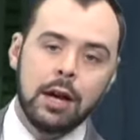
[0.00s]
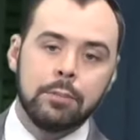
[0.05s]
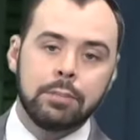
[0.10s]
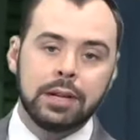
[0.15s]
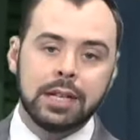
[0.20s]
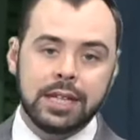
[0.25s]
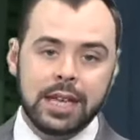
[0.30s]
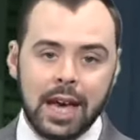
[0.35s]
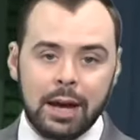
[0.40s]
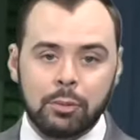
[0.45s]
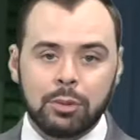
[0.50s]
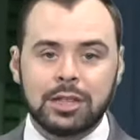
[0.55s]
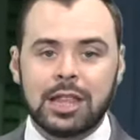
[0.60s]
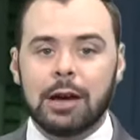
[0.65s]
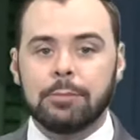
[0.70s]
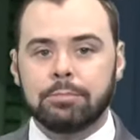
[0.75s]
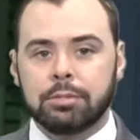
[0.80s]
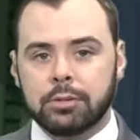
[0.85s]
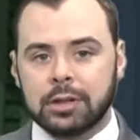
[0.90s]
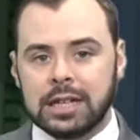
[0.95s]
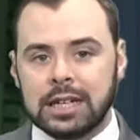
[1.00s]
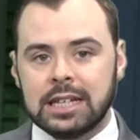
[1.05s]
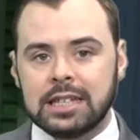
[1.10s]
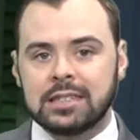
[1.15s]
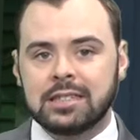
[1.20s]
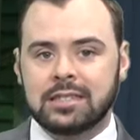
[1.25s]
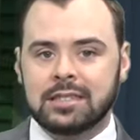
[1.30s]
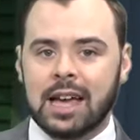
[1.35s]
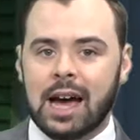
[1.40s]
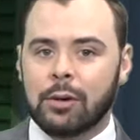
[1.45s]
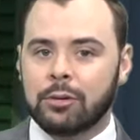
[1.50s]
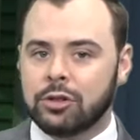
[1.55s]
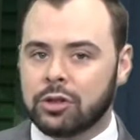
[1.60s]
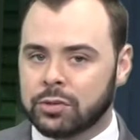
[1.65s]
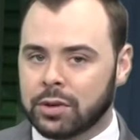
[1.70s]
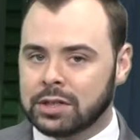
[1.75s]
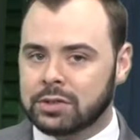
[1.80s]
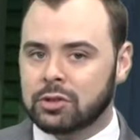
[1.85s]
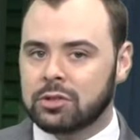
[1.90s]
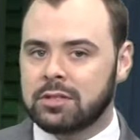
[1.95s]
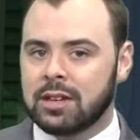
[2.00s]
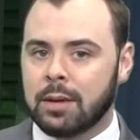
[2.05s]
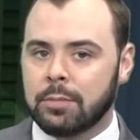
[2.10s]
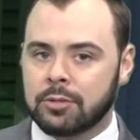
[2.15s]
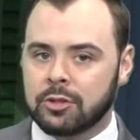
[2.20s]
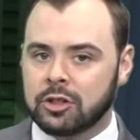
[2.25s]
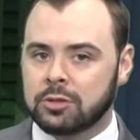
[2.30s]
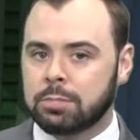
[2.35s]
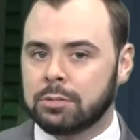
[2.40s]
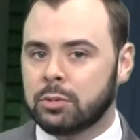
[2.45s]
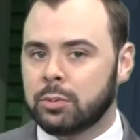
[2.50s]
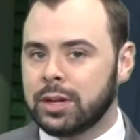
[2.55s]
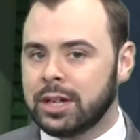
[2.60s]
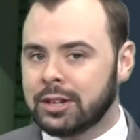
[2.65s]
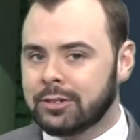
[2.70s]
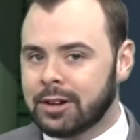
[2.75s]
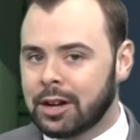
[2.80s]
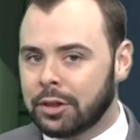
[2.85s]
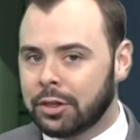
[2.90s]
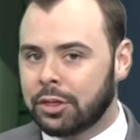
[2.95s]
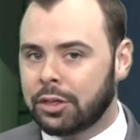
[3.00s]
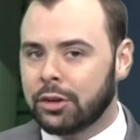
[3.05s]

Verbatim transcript: But again, with that breeze, I would dress for temperatures between around